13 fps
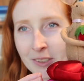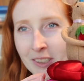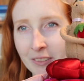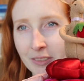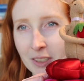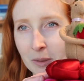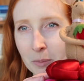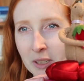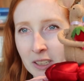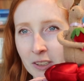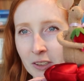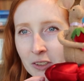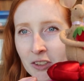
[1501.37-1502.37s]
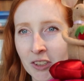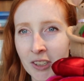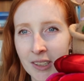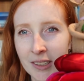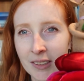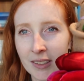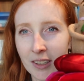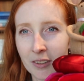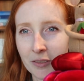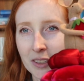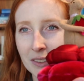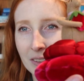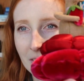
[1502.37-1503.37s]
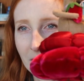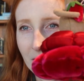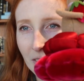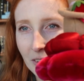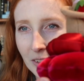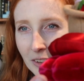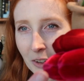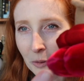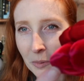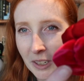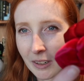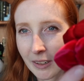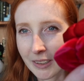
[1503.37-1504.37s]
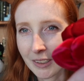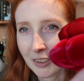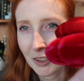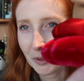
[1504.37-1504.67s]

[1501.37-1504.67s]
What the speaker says: tufted pin cushions of this. Oh my God, can